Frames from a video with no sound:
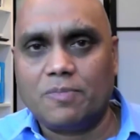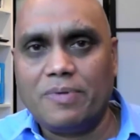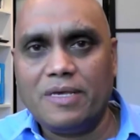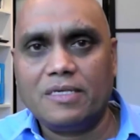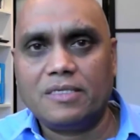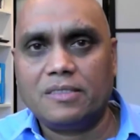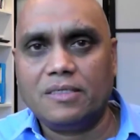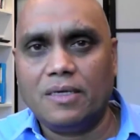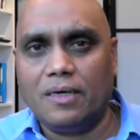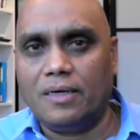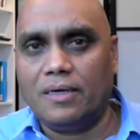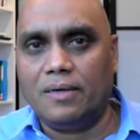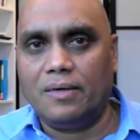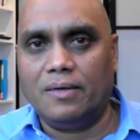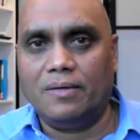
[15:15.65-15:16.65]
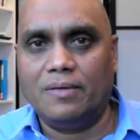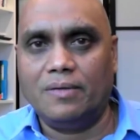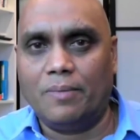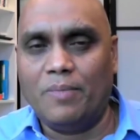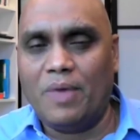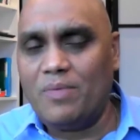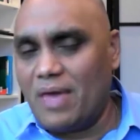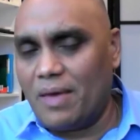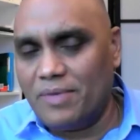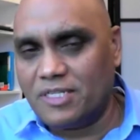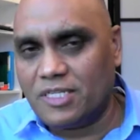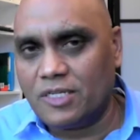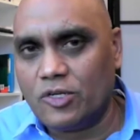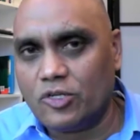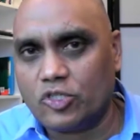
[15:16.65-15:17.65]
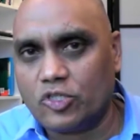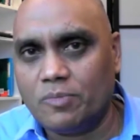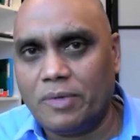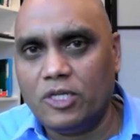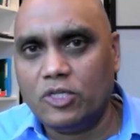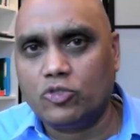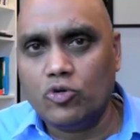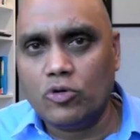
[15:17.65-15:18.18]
piece, maybe I misunderstood, but you